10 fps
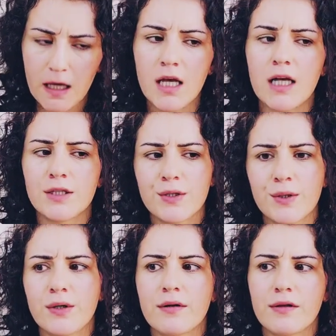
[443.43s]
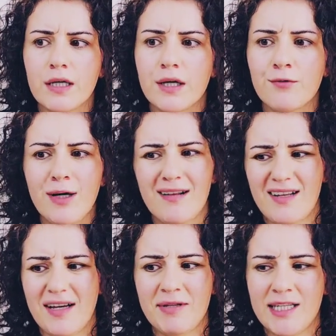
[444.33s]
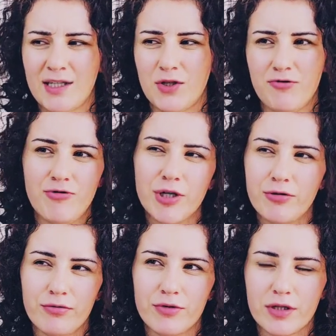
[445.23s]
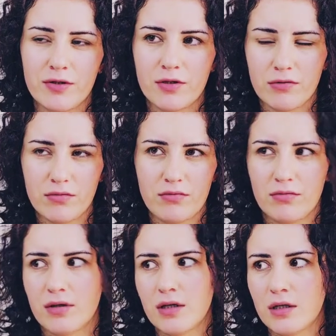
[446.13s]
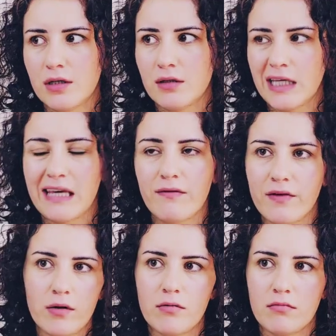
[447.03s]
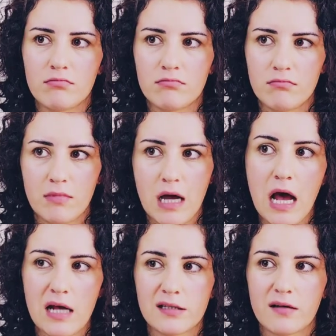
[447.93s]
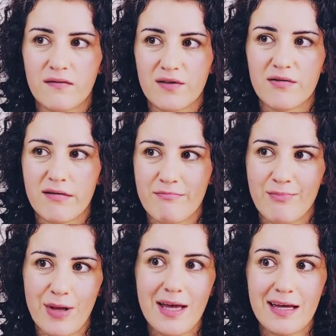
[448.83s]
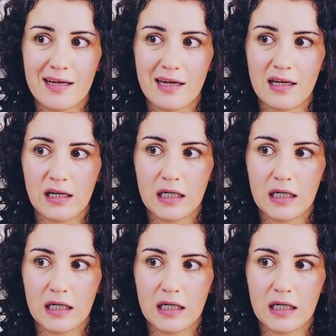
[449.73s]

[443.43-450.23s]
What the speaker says: And so you're thinking, well, I mean, it's rude to even ask for it back.